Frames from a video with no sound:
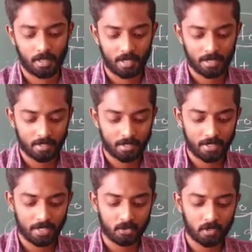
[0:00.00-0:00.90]
And the
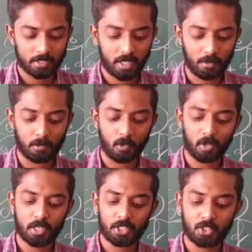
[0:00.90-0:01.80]
next one is
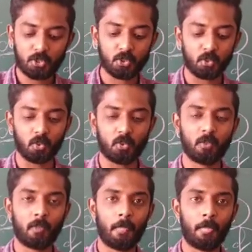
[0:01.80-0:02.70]
apologize
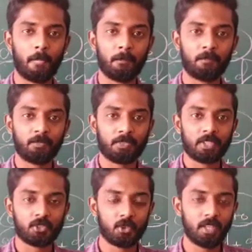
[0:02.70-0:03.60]
to.
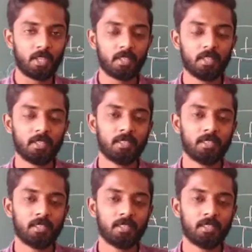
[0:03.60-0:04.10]
So here